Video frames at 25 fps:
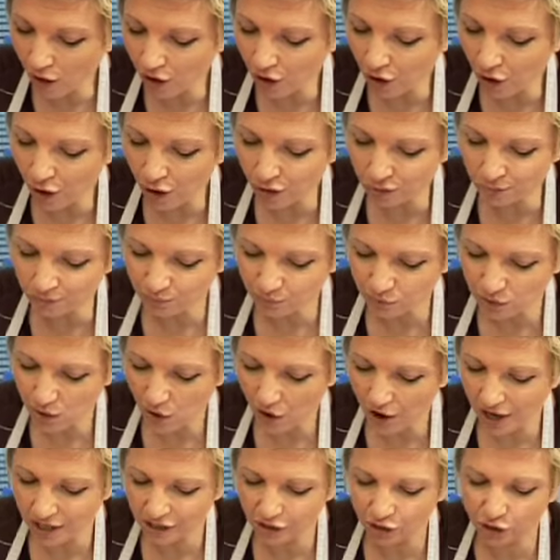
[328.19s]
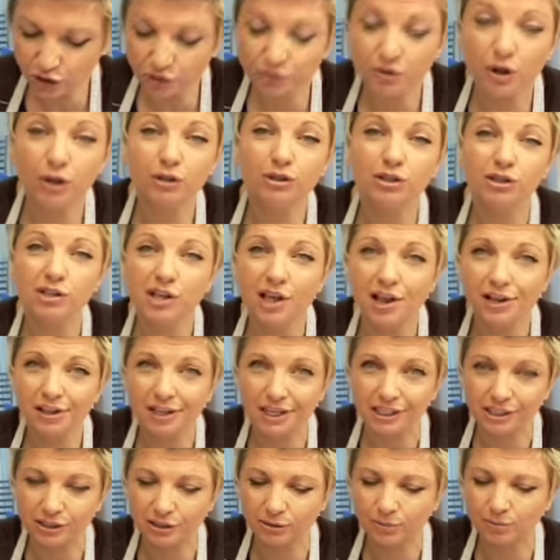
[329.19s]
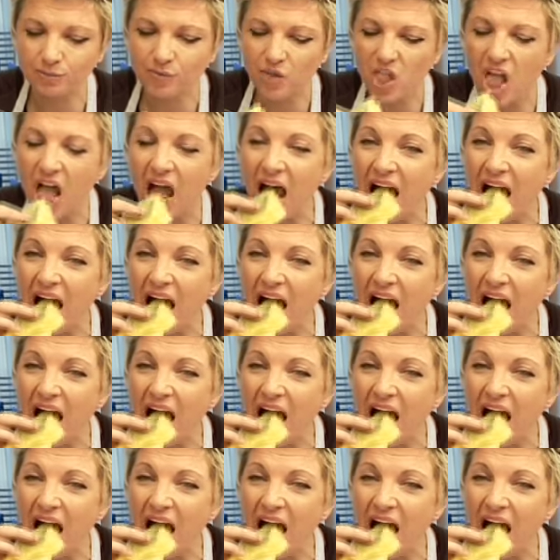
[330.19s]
Oh, I just fold it like that.